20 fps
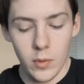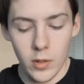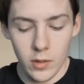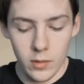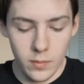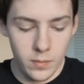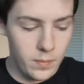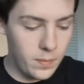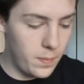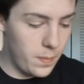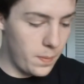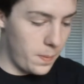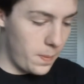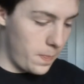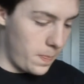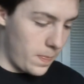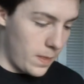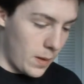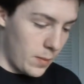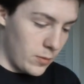But
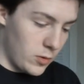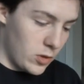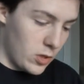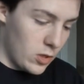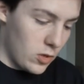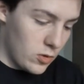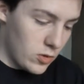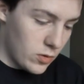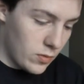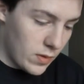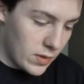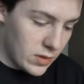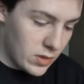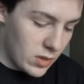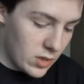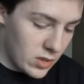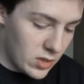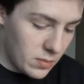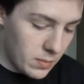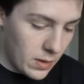I'm just going to use the rest
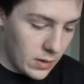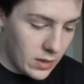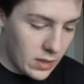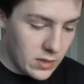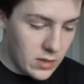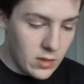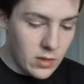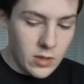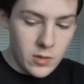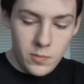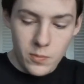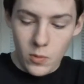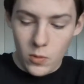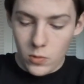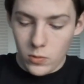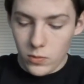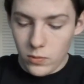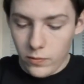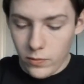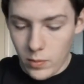of the cement that's in this
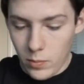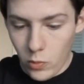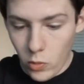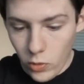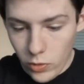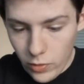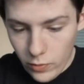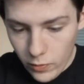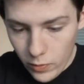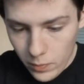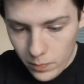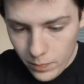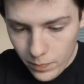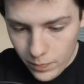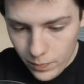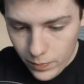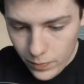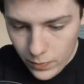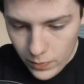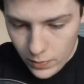bowl for both of them,
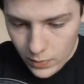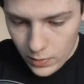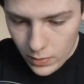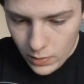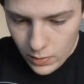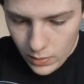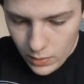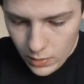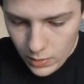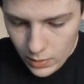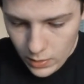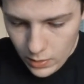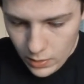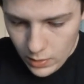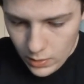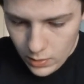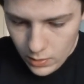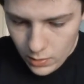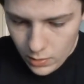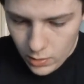
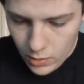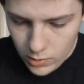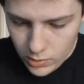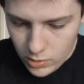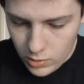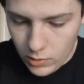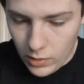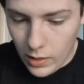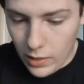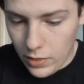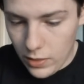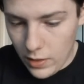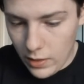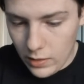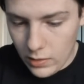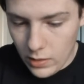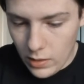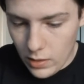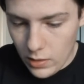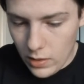or until I
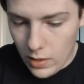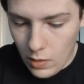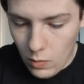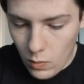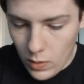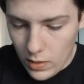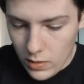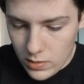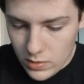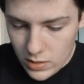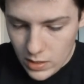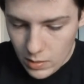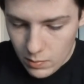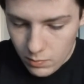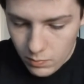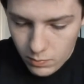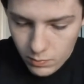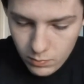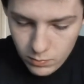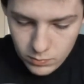think they weigh the
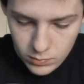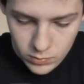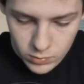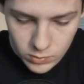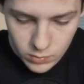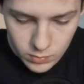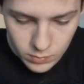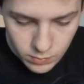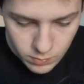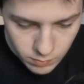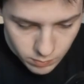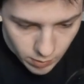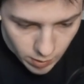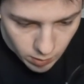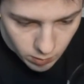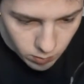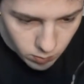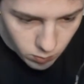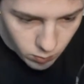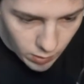same
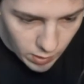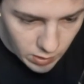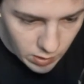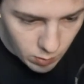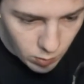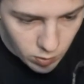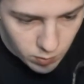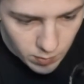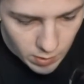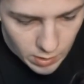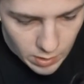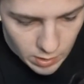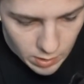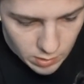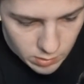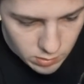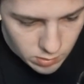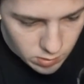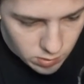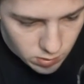by weighing them with my
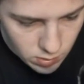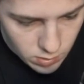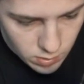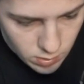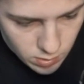hands.